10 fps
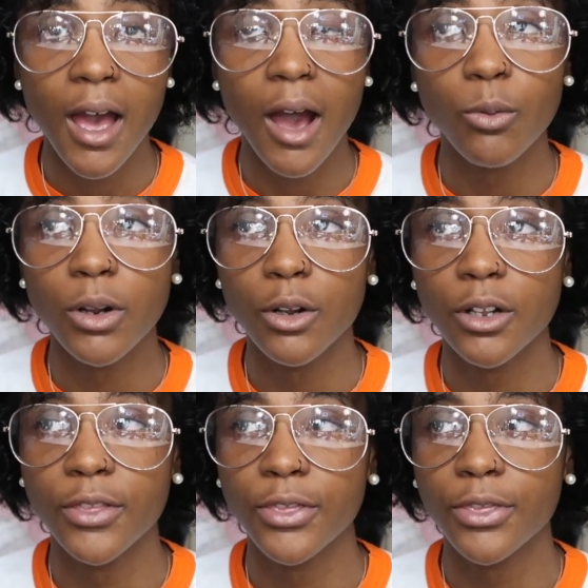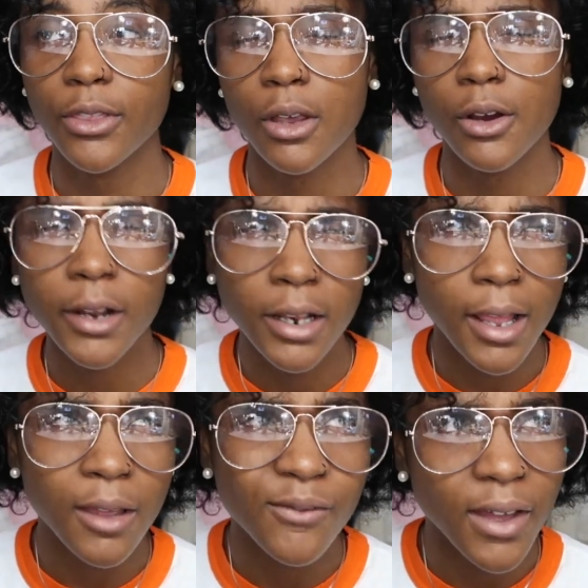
i went on a 30 day